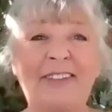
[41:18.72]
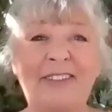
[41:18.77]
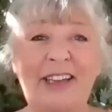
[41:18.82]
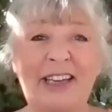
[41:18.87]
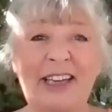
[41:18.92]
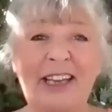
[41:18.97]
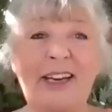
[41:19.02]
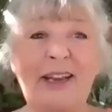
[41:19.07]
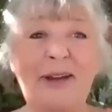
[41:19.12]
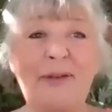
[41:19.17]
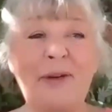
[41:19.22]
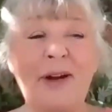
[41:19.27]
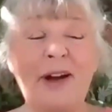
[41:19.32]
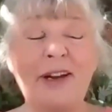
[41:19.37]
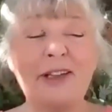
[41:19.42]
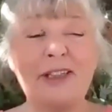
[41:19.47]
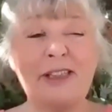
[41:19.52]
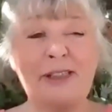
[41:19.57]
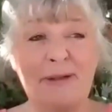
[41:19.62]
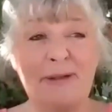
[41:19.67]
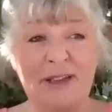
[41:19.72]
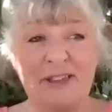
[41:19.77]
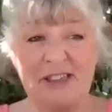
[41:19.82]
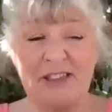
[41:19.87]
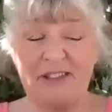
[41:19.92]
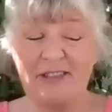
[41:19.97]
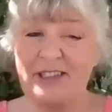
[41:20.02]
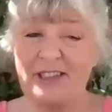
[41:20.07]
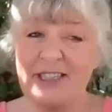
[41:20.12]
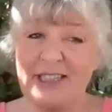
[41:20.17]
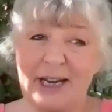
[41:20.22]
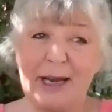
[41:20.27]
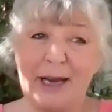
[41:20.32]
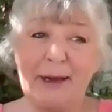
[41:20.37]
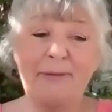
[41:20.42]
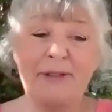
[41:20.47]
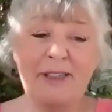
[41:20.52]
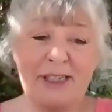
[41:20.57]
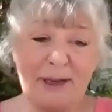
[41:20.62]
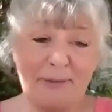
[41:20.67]
I mean, and it works most of the
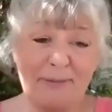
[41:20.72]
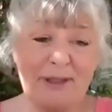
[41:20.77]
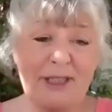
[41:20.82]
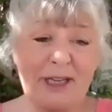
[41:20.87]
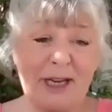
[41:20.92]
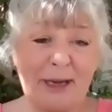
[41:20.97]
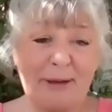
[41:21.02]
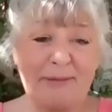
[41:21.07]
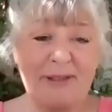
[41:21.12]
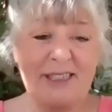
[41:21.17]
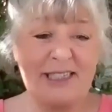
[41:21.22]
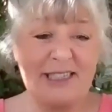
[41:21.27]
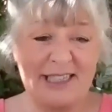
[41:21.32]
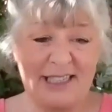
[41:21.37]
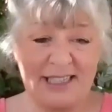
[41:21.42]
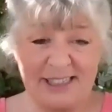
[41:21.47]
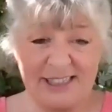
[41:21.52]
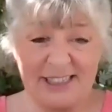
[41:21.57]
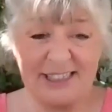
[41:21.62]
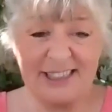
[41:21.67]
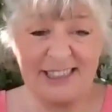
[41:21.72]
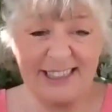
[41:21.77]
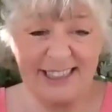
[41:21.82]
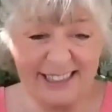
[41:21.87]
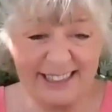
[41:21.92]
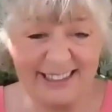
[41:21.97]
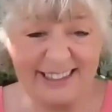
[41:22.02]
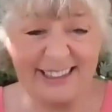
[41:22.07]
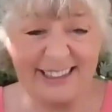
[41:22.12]
time. Sometimes it doesn't.